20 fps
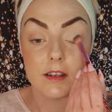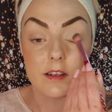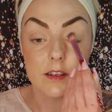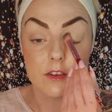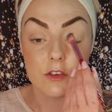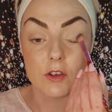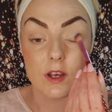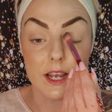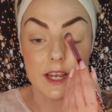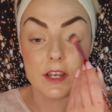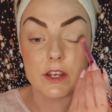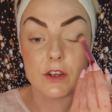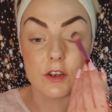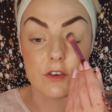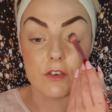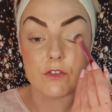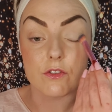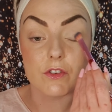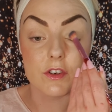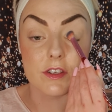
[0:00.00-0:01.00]
So I
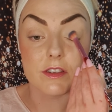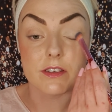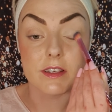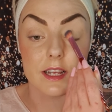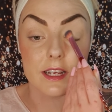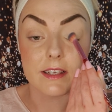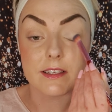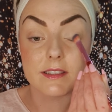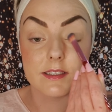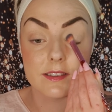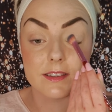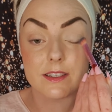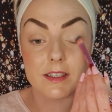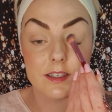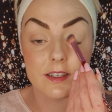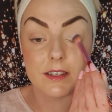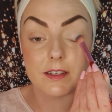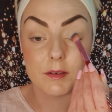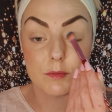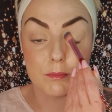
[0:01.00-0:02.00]
couldn't resist
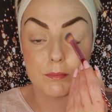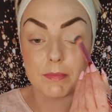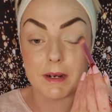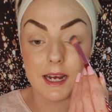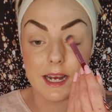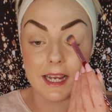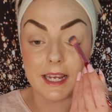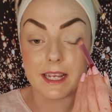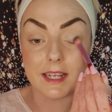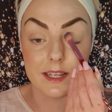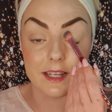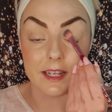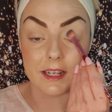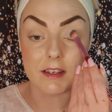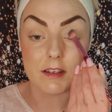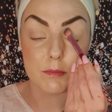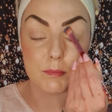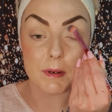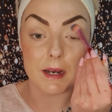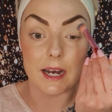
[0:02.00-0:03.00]
buying
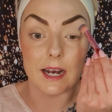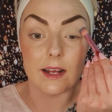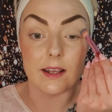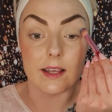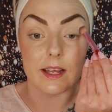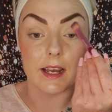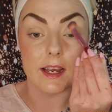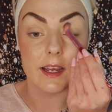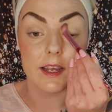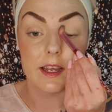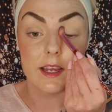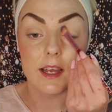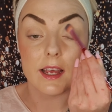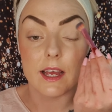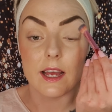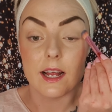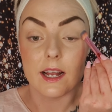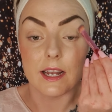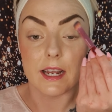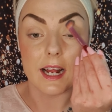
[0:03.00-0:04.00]
this palette.
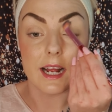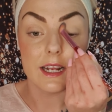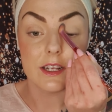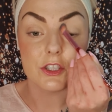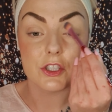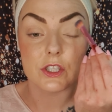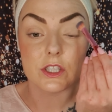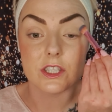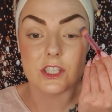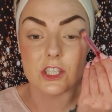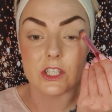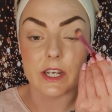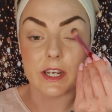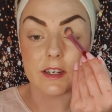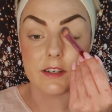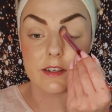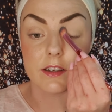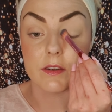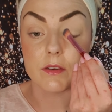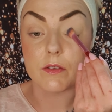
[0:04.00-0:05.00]
And I actually
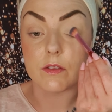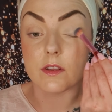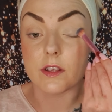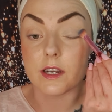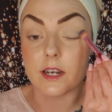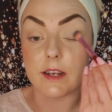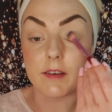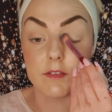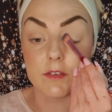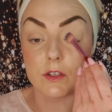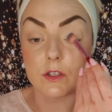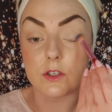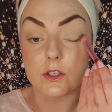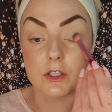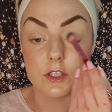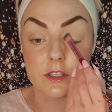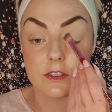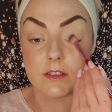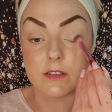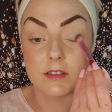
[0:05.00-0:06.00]
checked out the
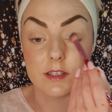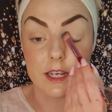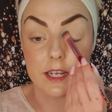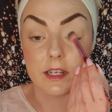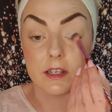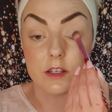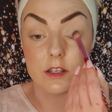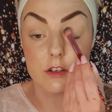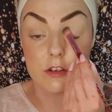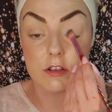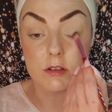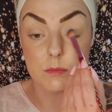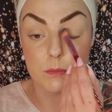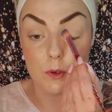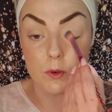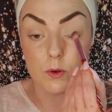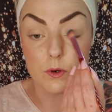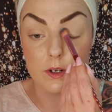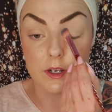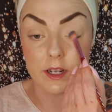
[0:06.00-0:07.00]
Revolution site this
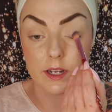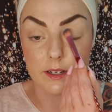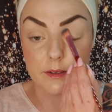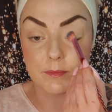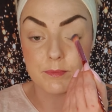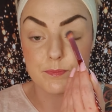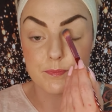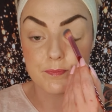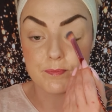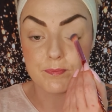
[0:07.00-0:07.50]
morning,